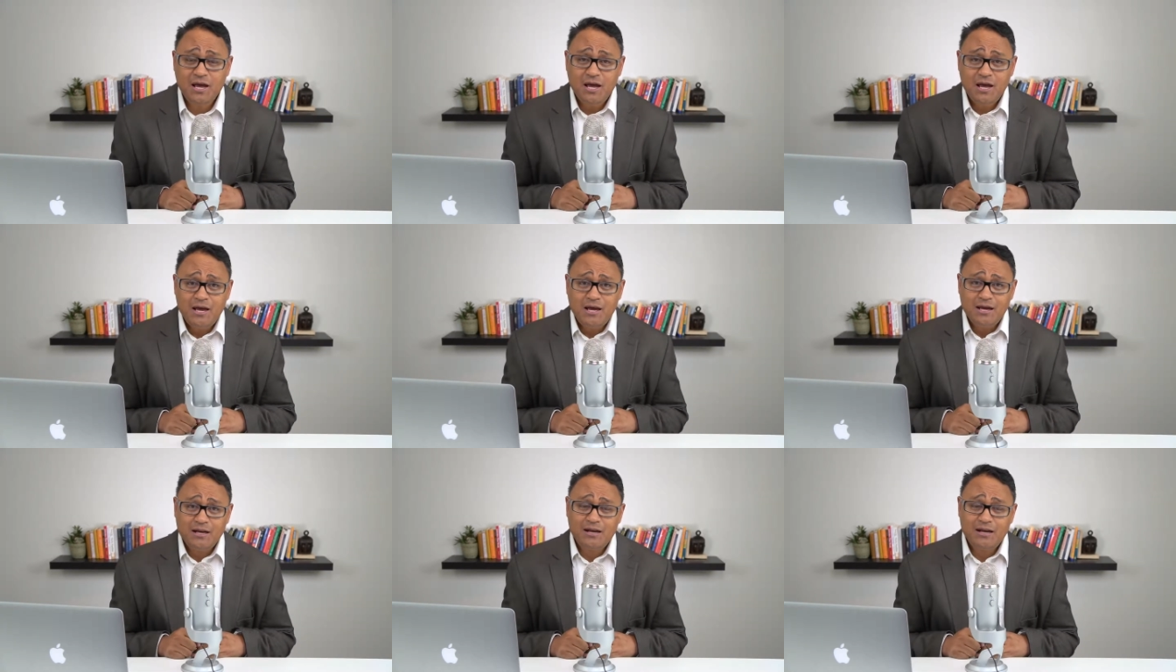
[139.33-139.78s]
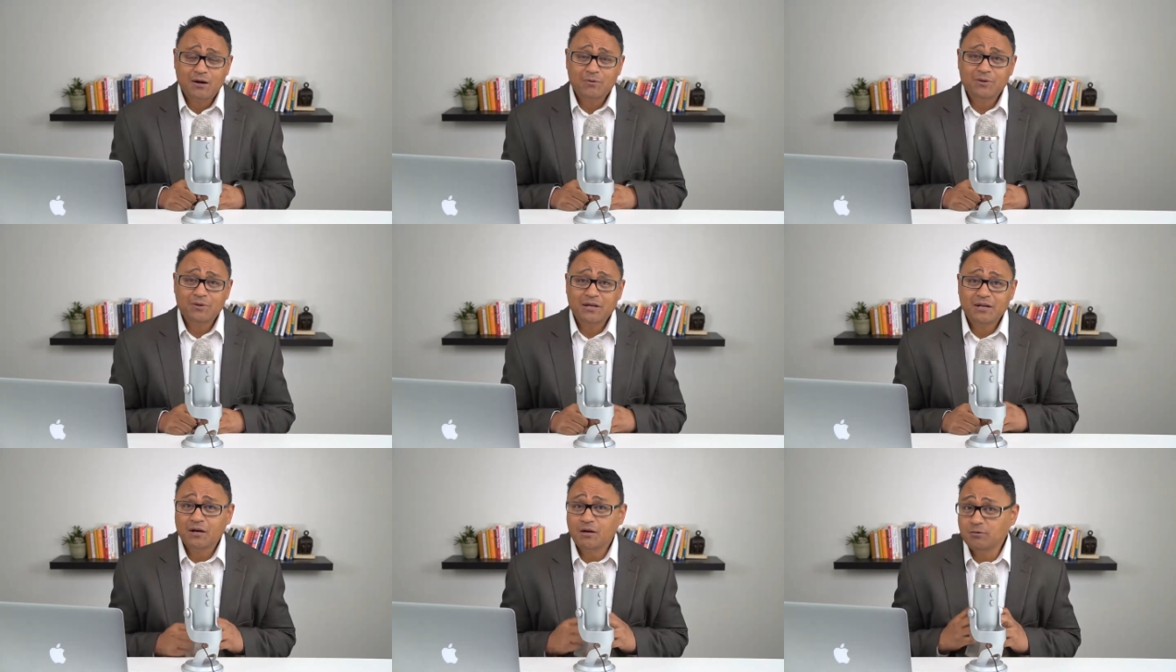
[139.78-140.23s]
and how we can
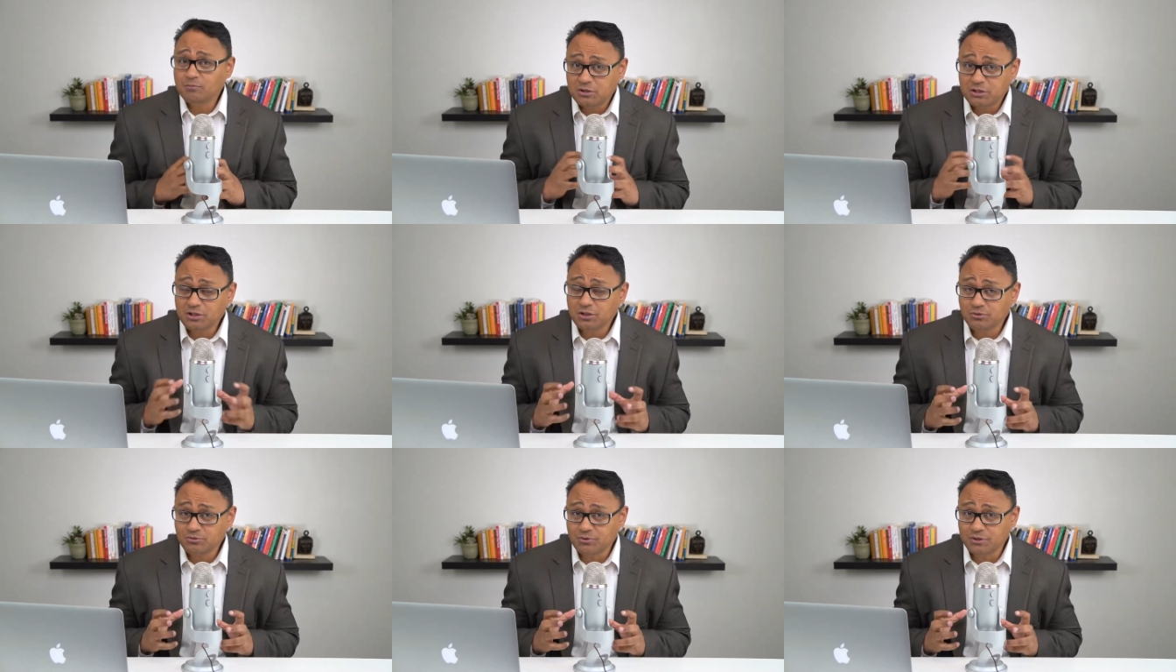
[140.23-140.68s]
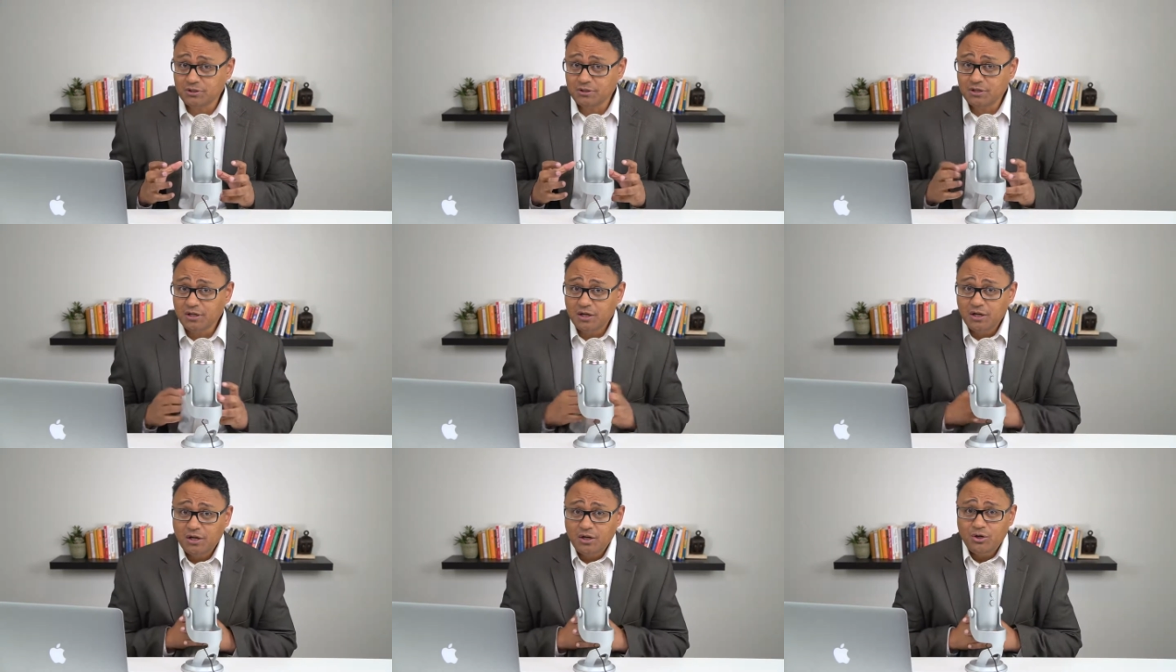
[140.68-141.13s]
help children
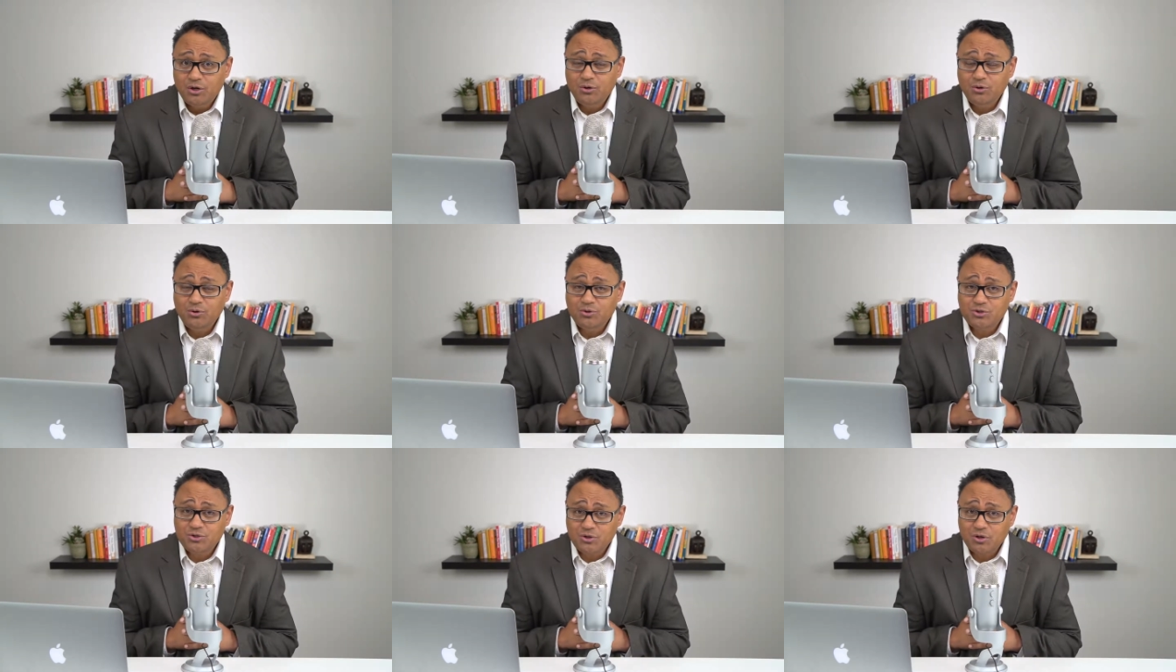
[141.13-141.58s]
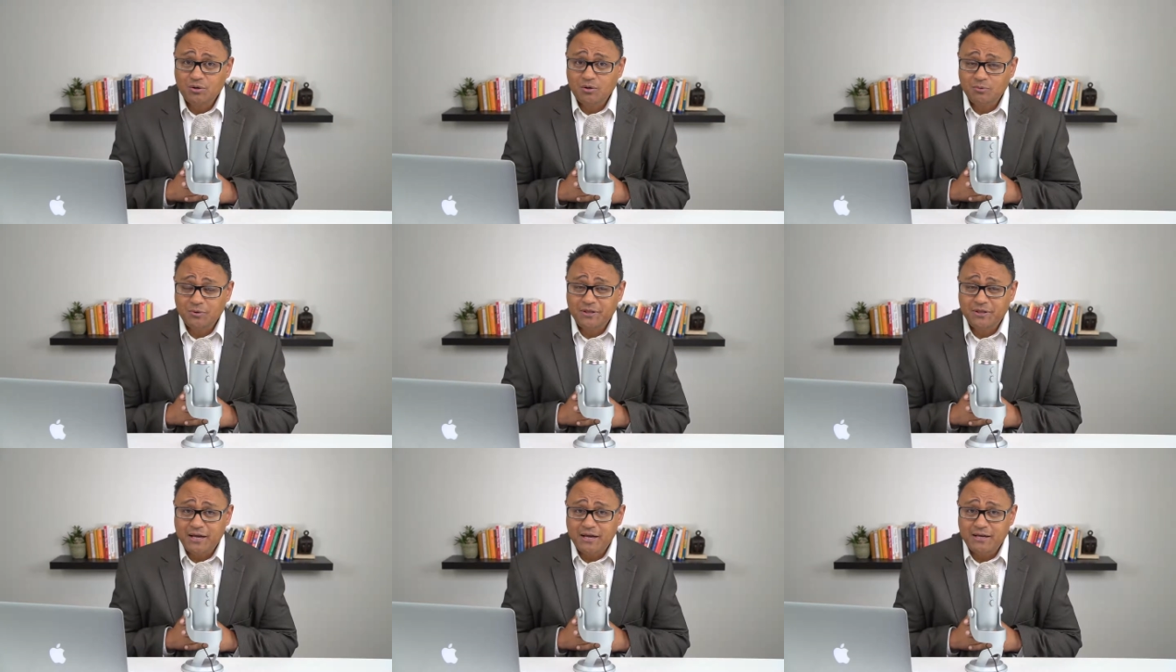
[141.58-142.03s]
who struggle with
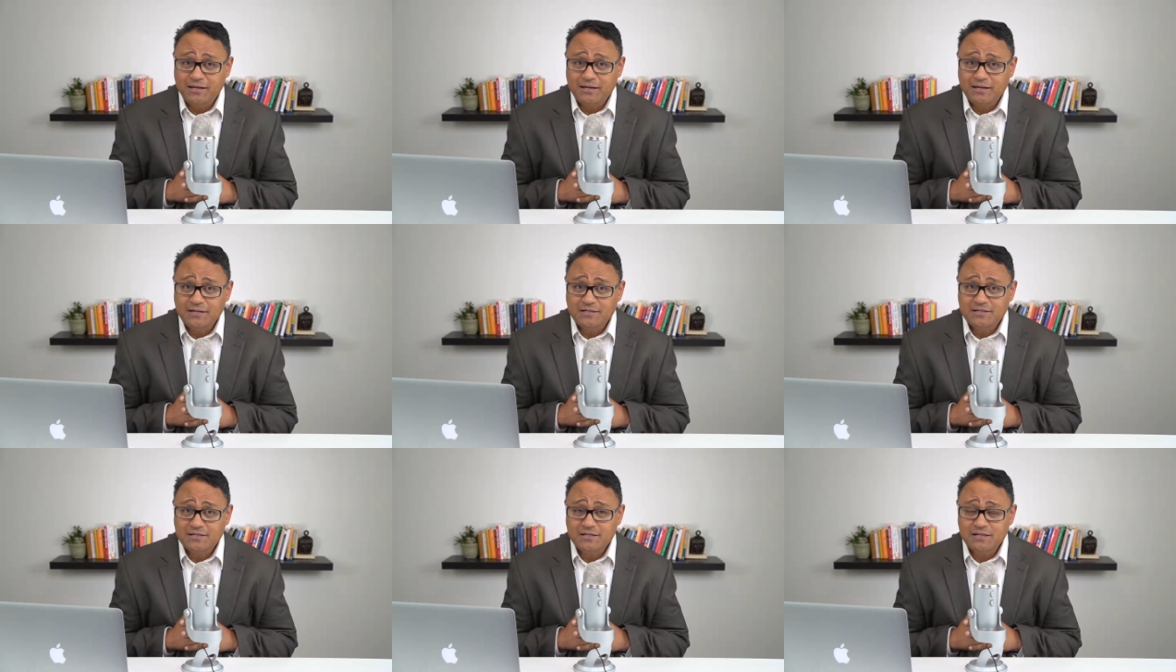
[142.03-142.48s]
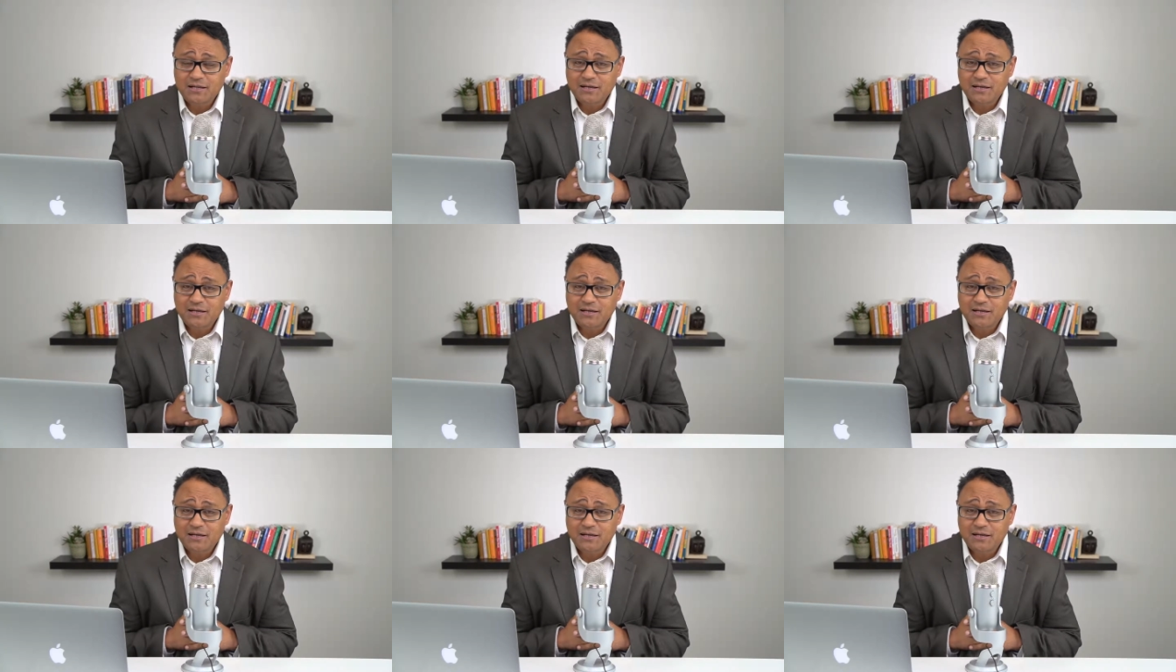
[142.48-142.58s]
ADHD.